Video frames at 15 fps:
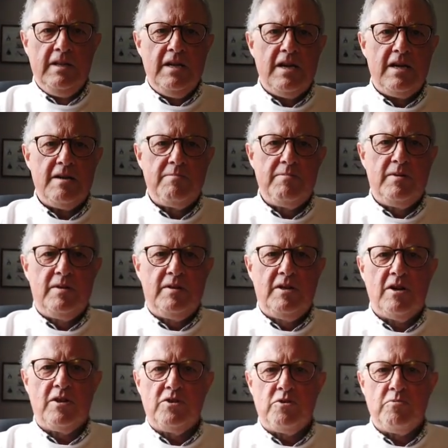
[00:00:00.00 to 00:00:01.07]

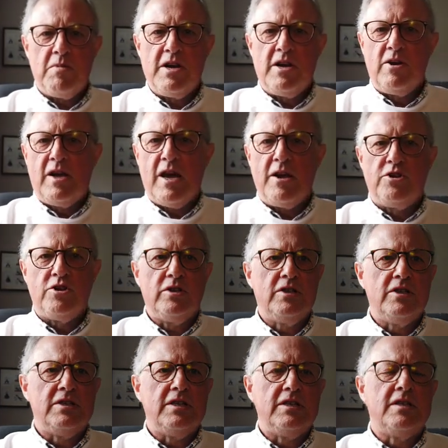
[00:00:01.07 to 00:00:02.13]
Can't do my location
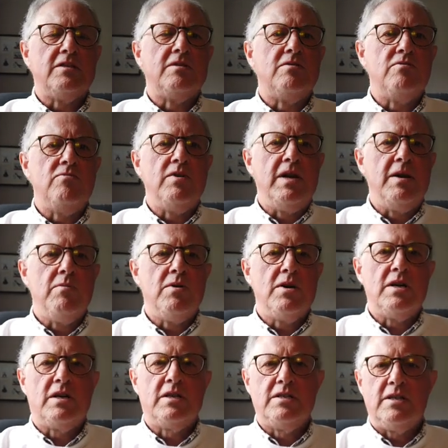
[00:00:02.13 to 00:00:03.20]
because it doesn't really
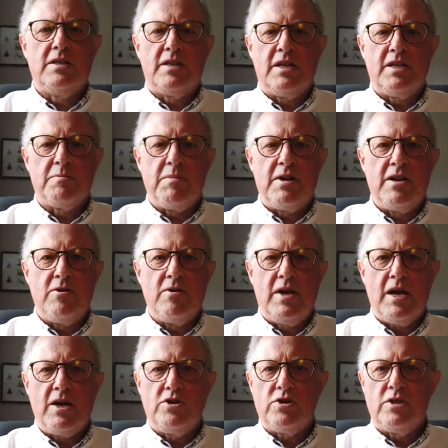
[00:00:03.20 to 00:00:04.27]
work, because it thinks my
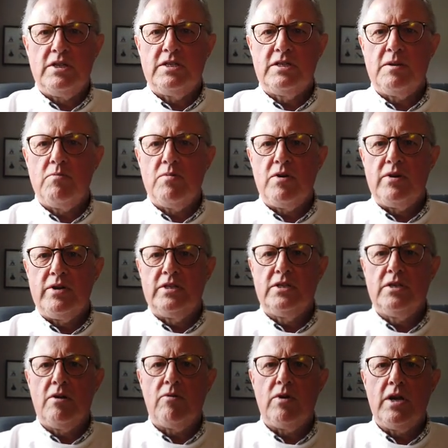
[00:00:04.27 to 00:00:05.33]
location is somewhere in
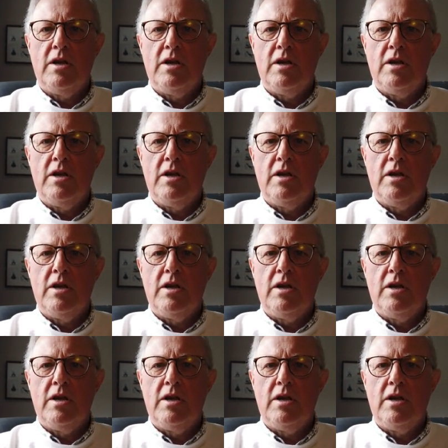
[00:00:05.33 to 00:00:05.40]
Surrey.